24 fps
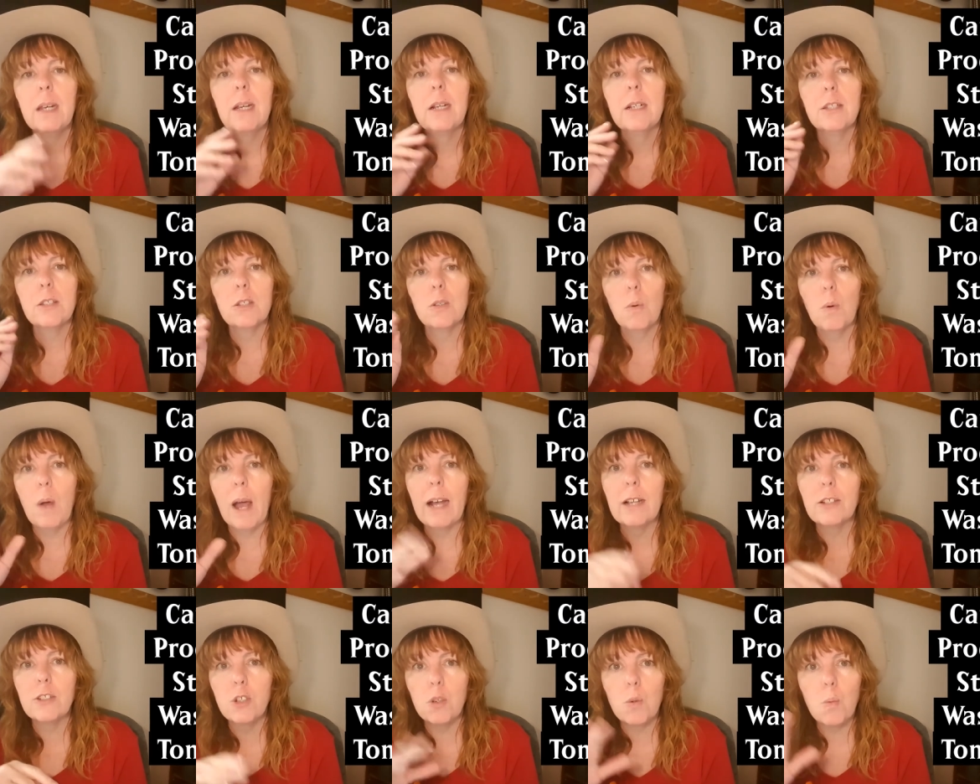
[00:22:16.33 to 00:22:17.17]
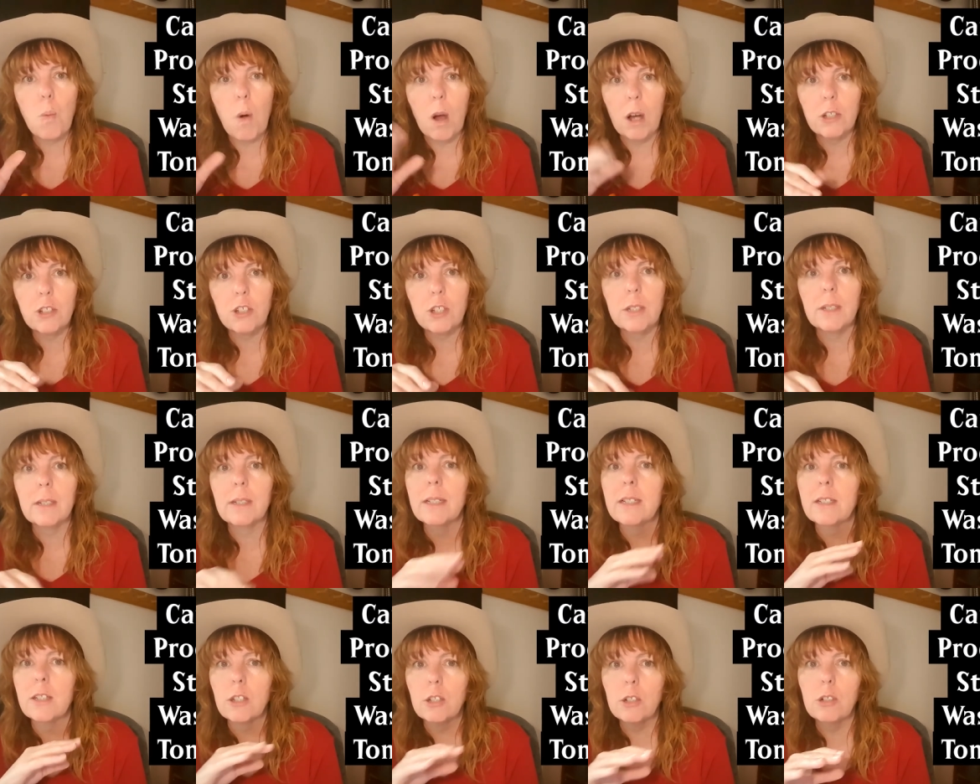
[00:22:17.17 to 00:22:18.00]
So as you're washing,
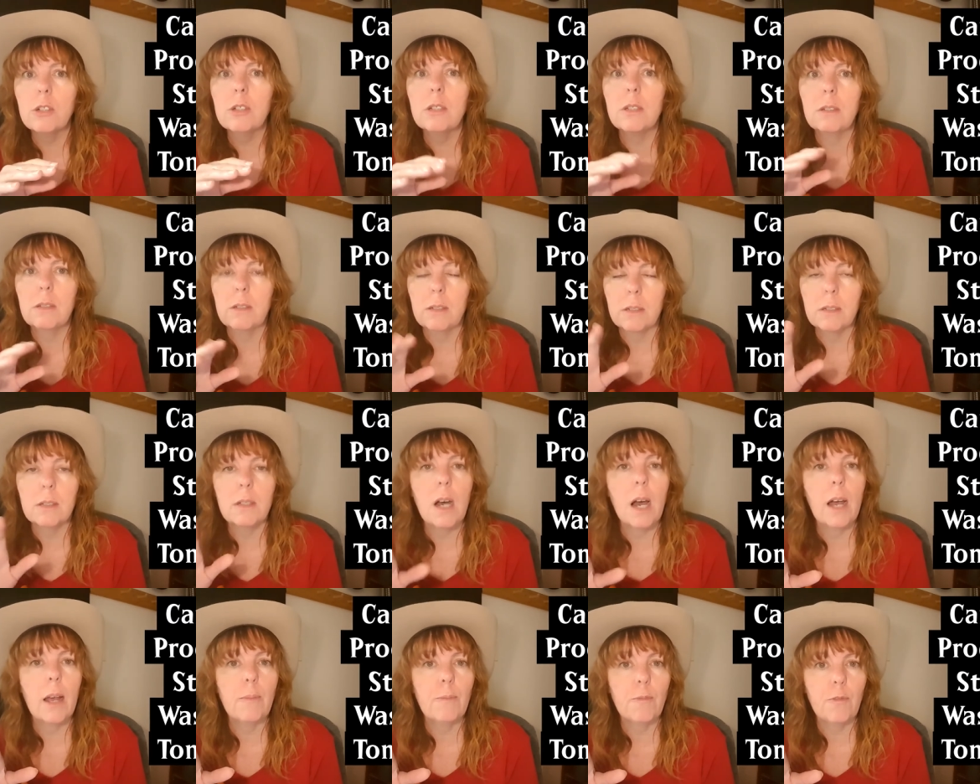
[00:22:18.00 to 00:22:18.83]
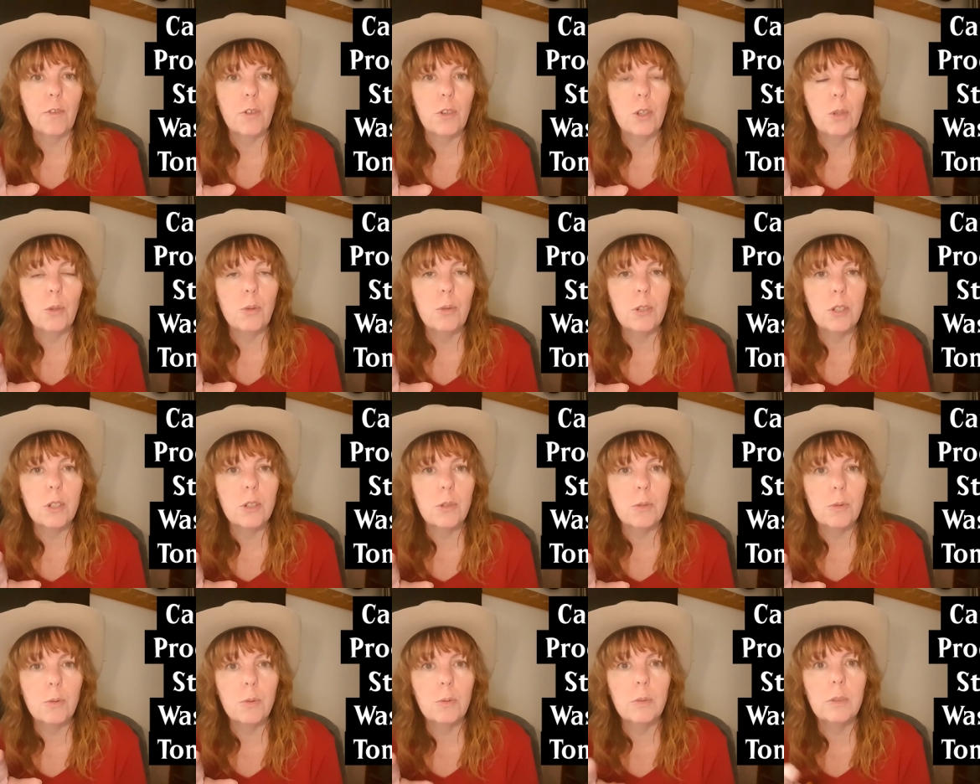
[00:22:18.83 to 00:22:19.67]
it's a good time for you
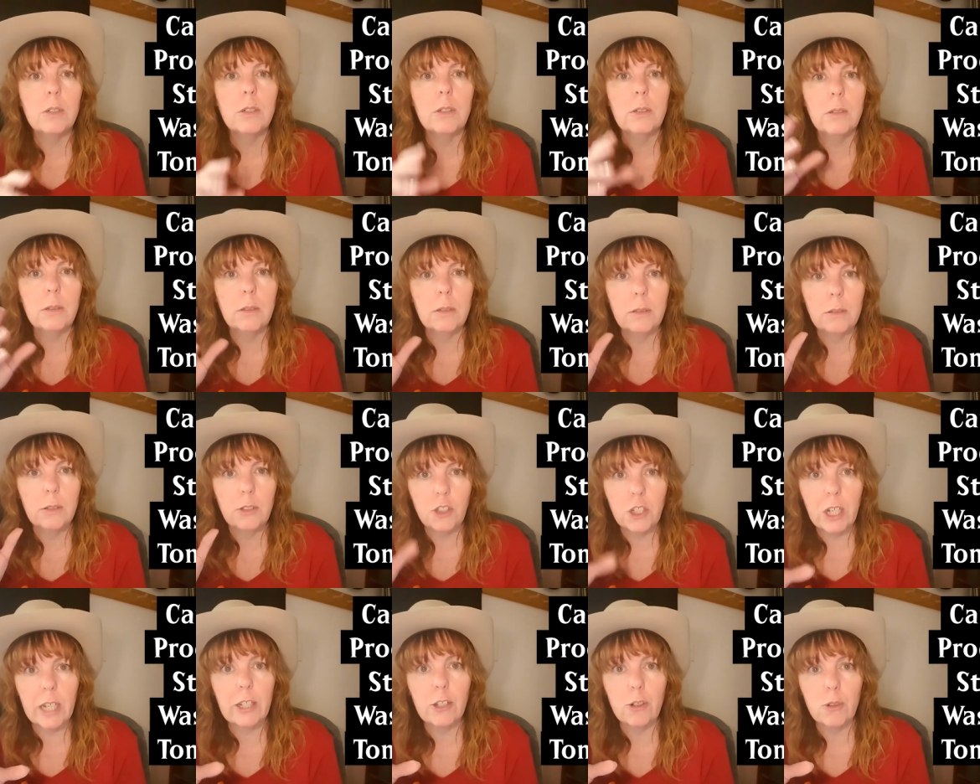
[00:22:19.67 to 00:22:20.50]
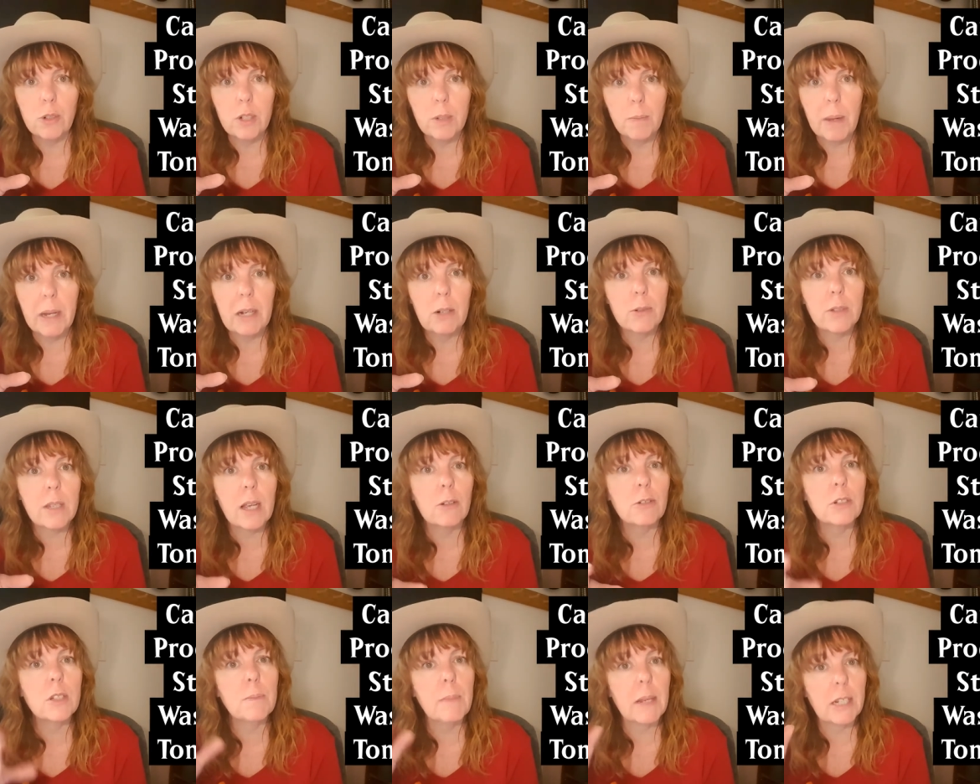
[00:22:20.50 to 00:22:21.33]
to check your tomatoes
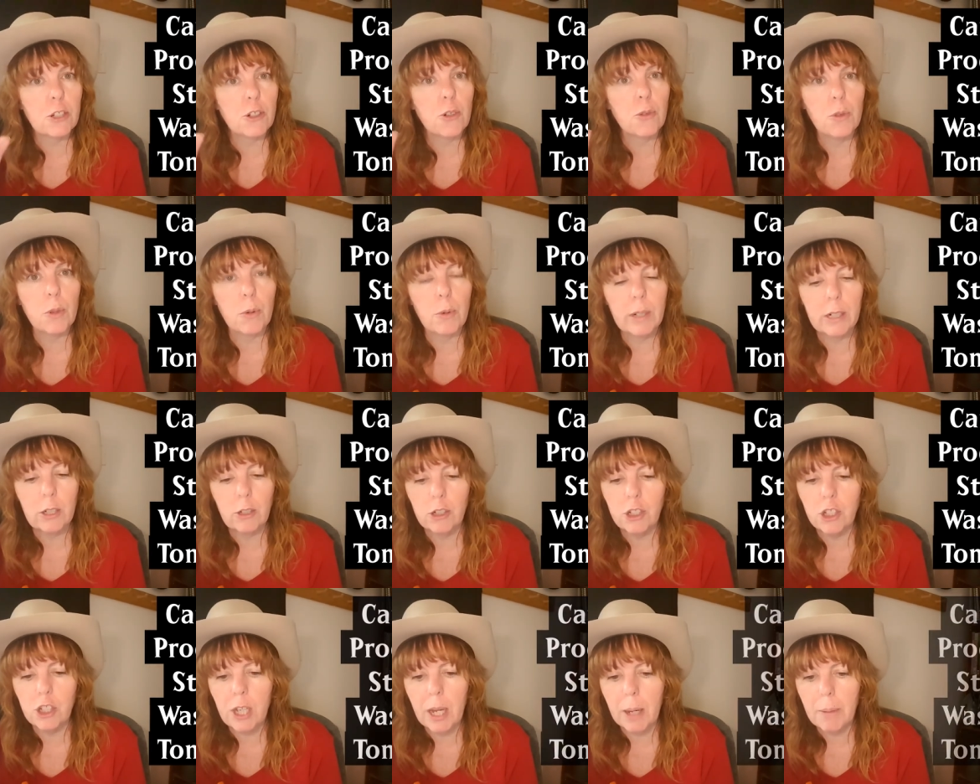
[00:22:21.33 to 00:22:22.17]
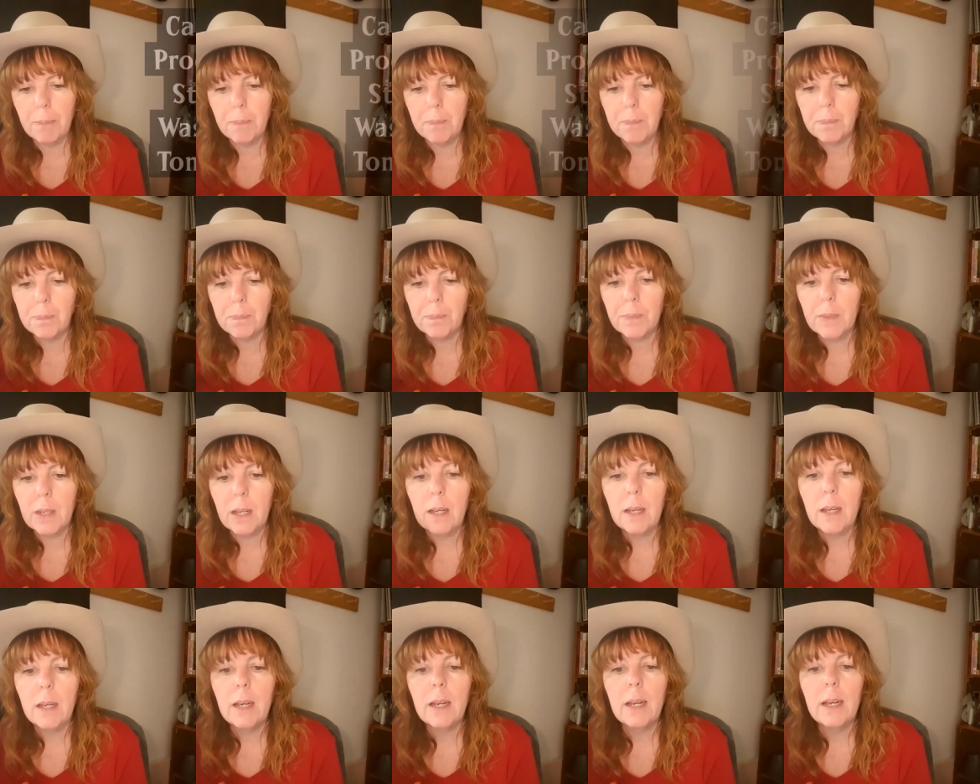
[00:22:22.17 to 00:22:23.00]
out to make sure they're in good shape.
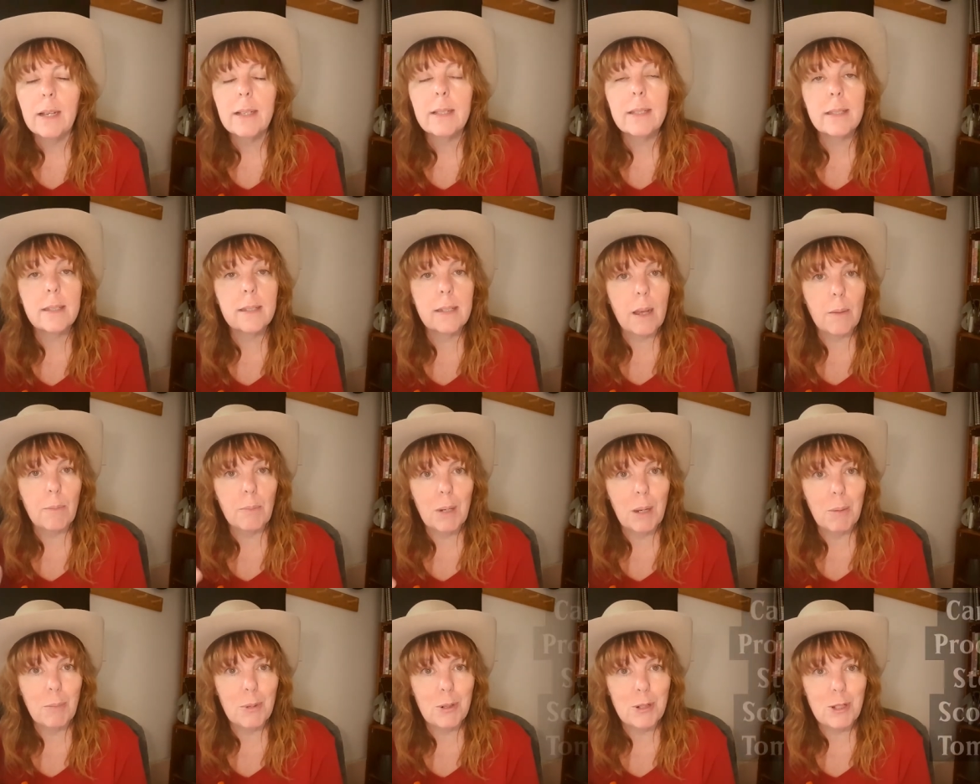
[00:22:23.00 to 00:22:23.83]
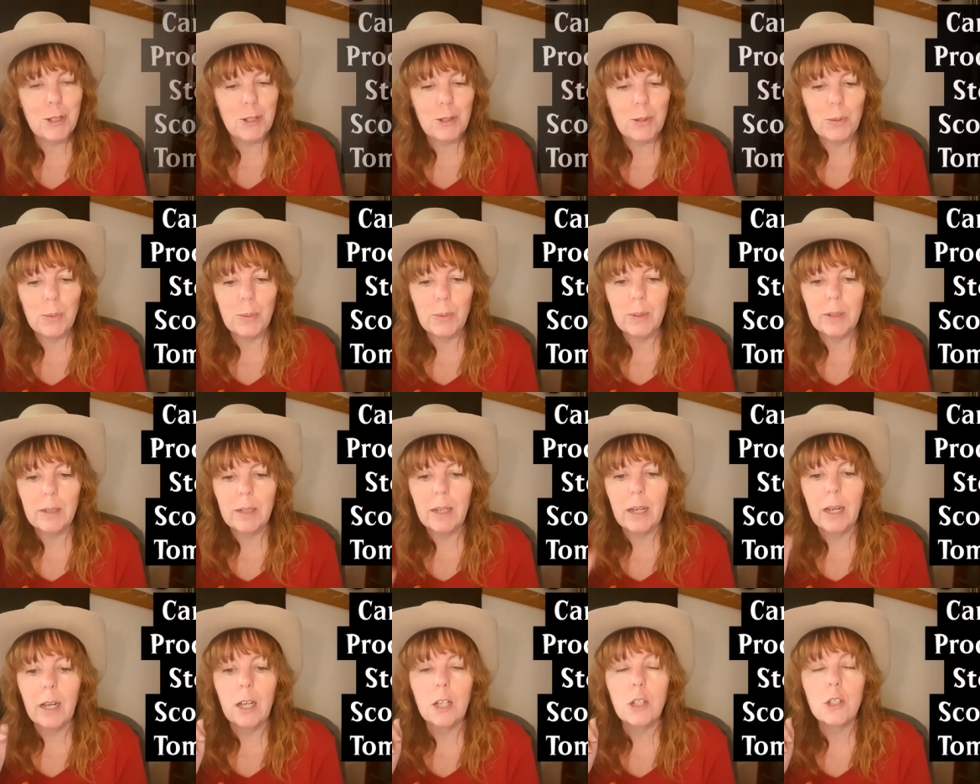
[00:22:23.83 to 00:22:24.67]
Step number two.
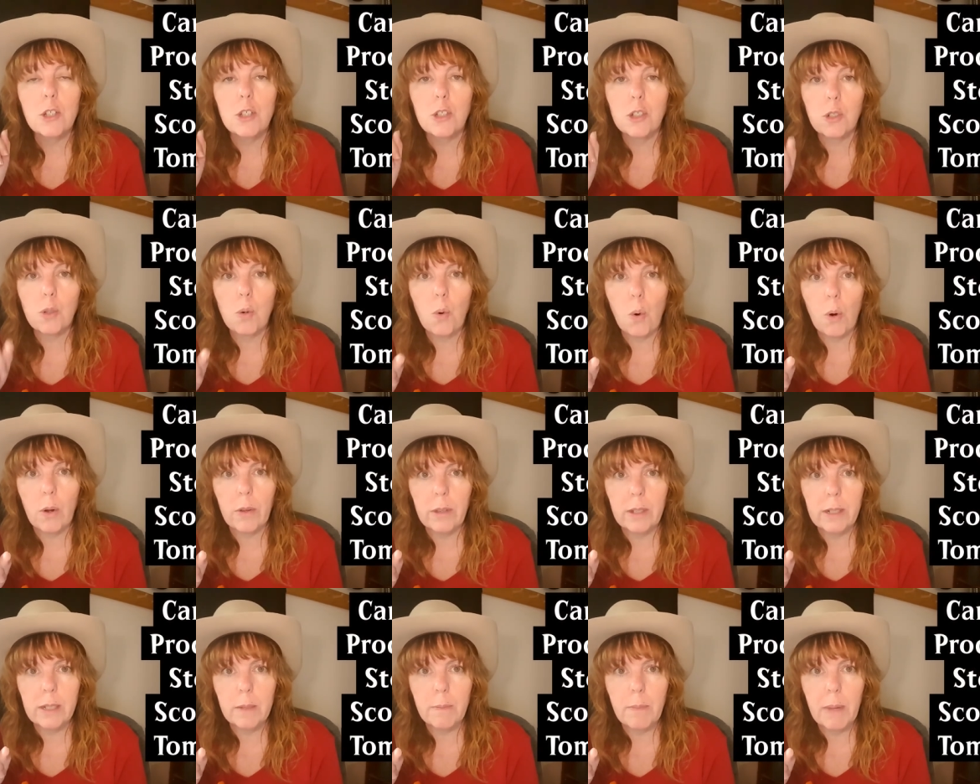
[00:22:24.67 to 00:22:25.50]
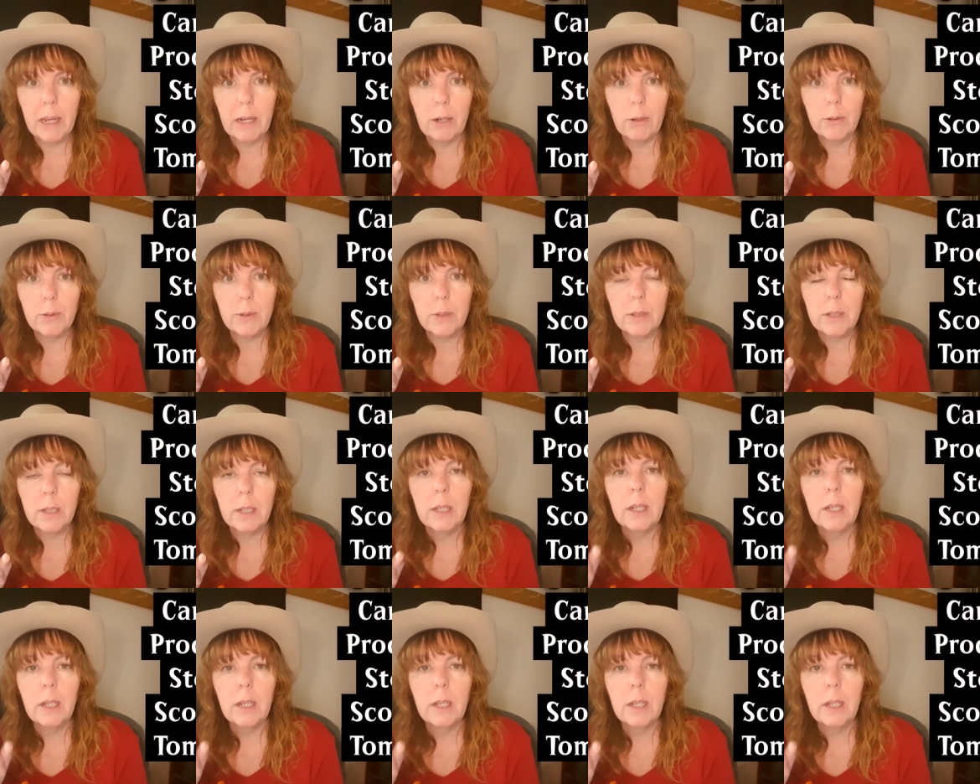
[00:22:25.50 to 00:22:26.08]
Score the tomatoes.